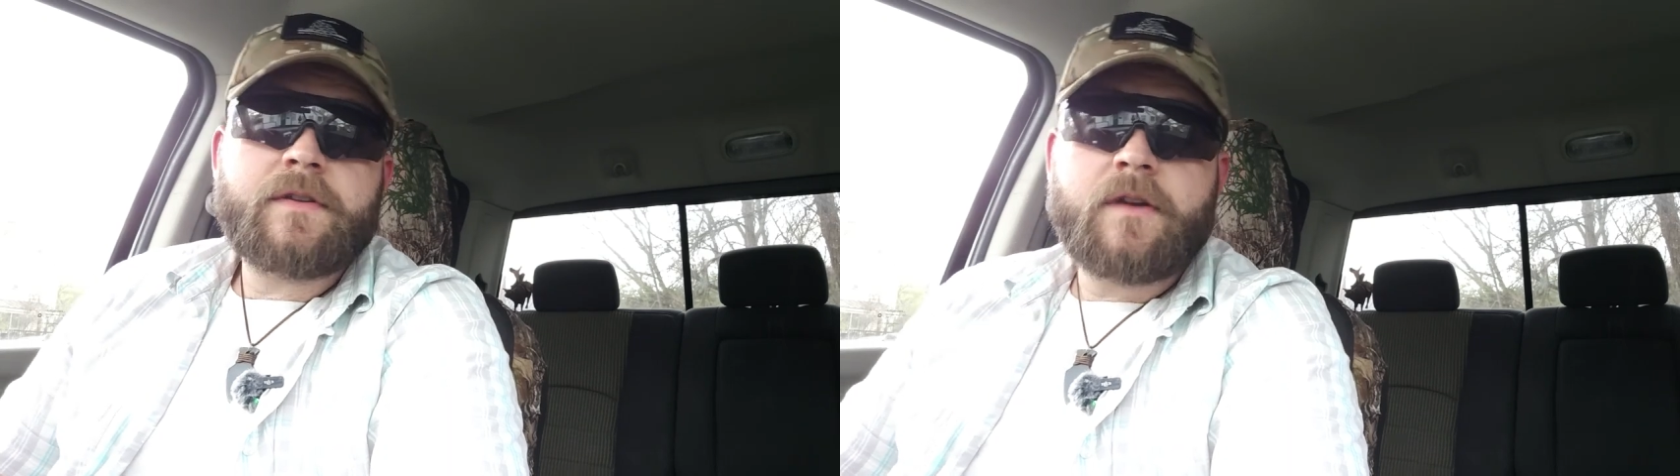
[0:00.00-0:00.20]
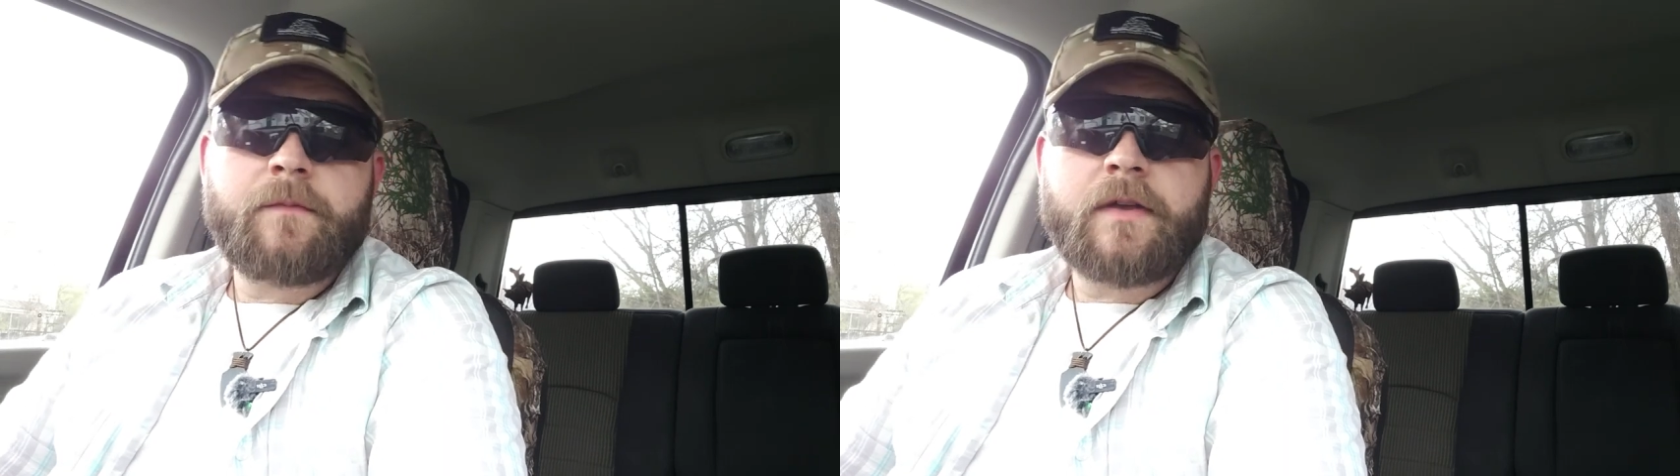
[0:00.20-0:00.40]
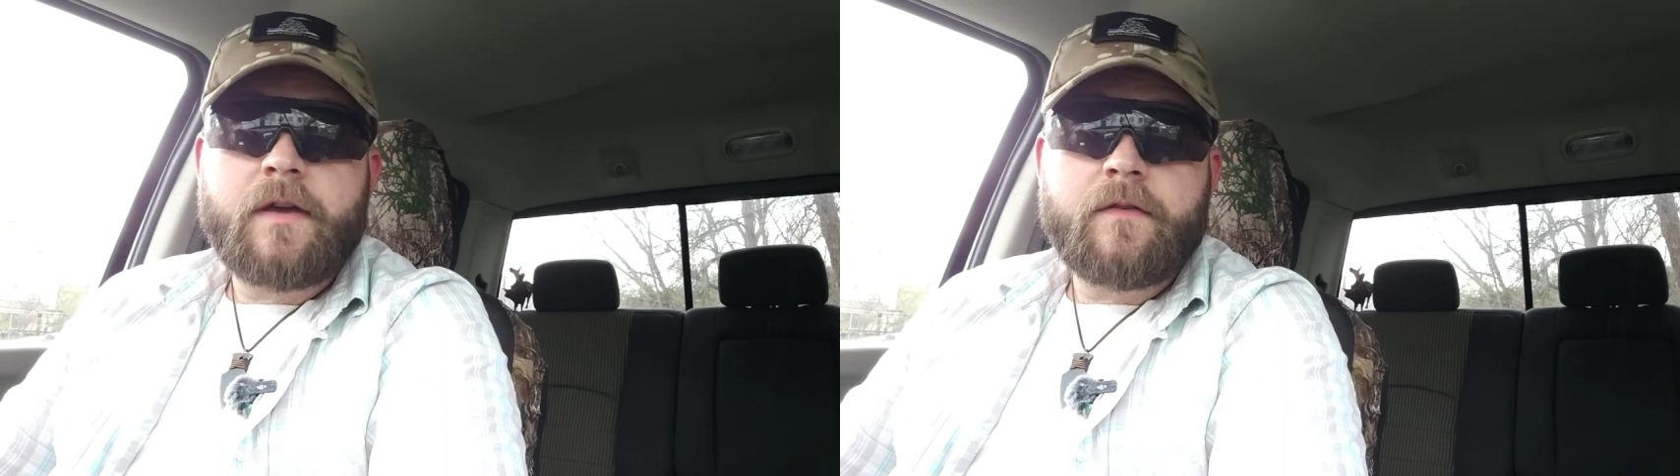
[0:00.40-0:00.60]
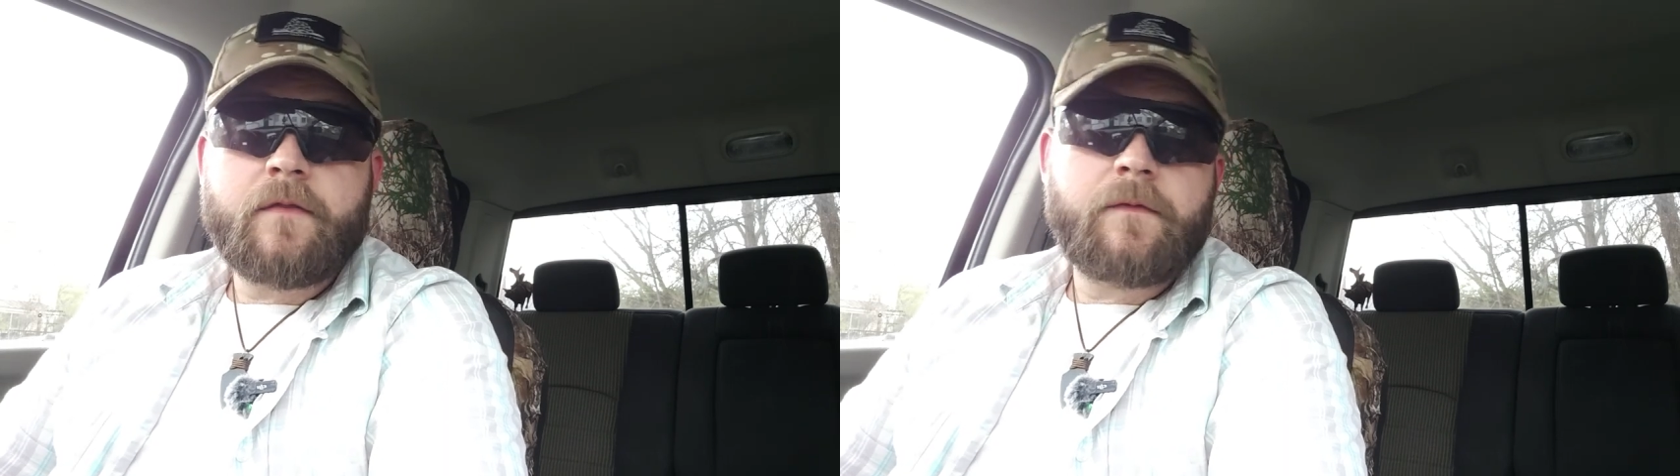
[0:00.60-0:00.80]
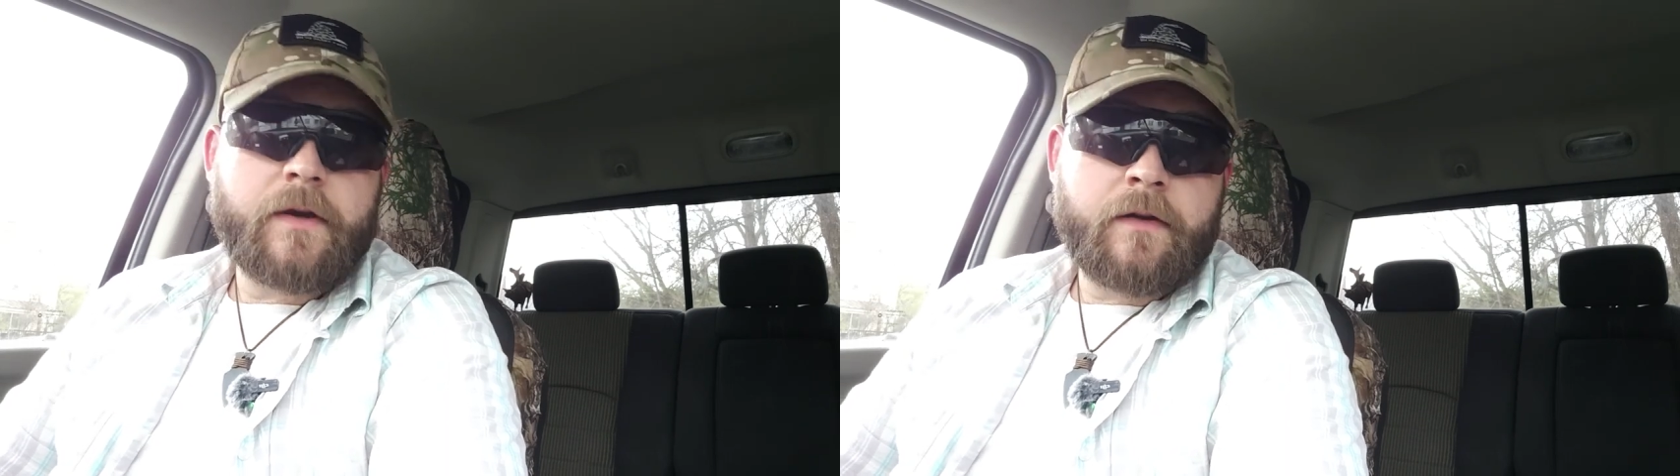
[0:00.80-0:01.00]
is to come
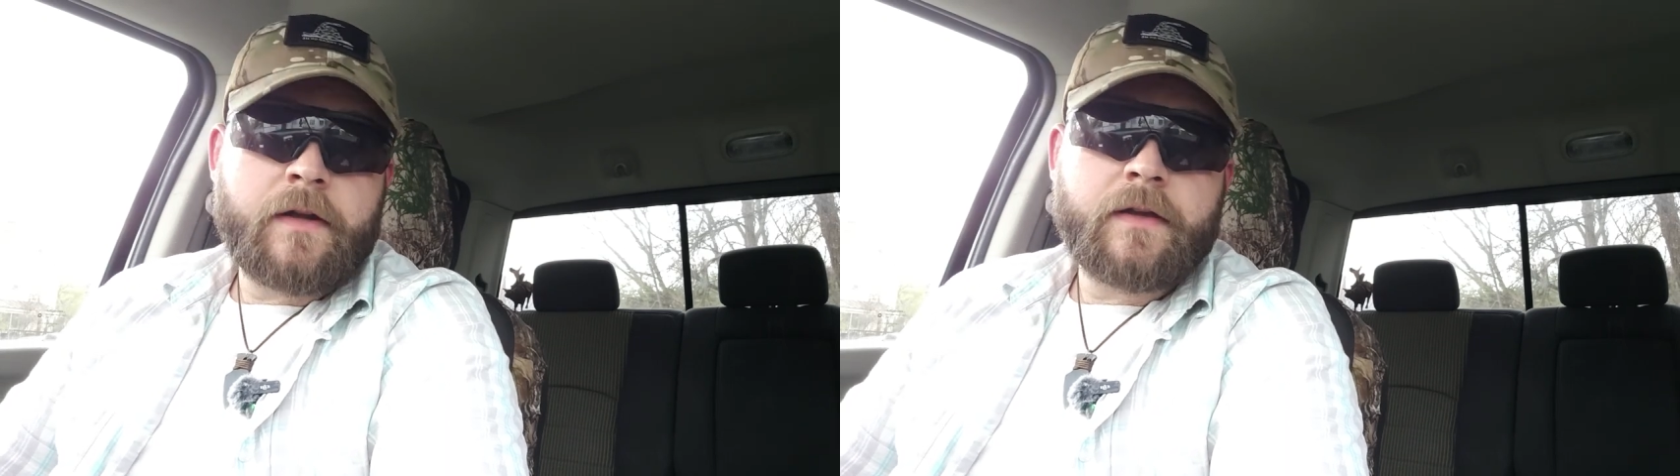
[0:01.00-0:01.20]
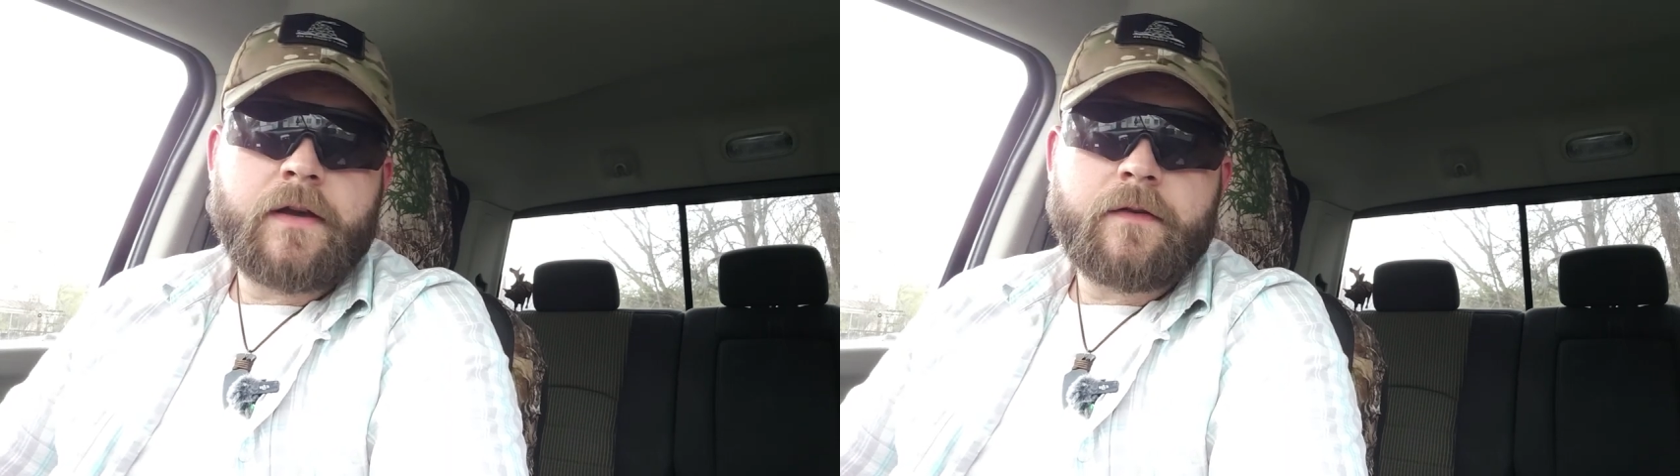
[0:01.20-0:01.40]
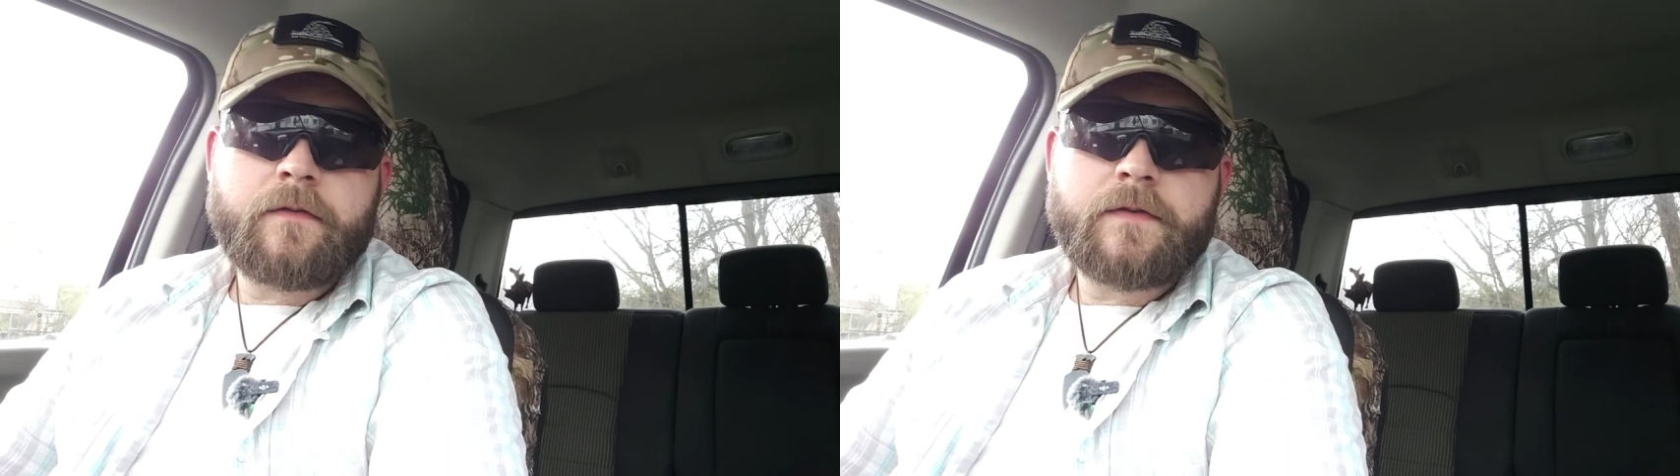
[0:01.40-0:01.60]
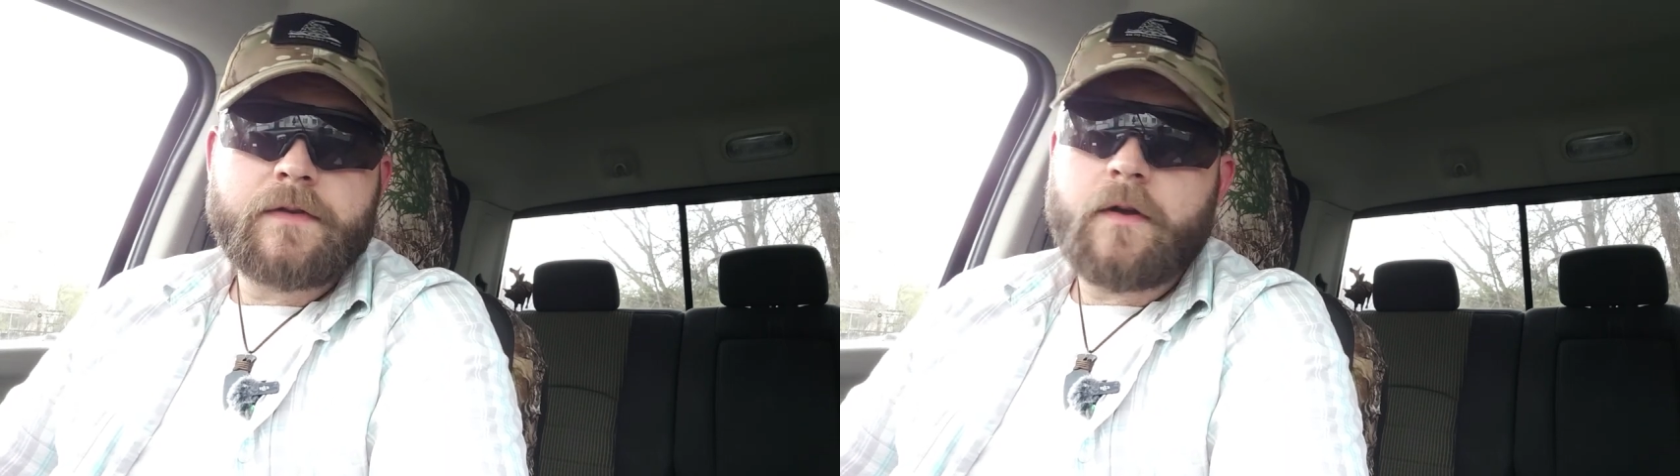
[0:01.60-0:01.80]
together and figure it out together.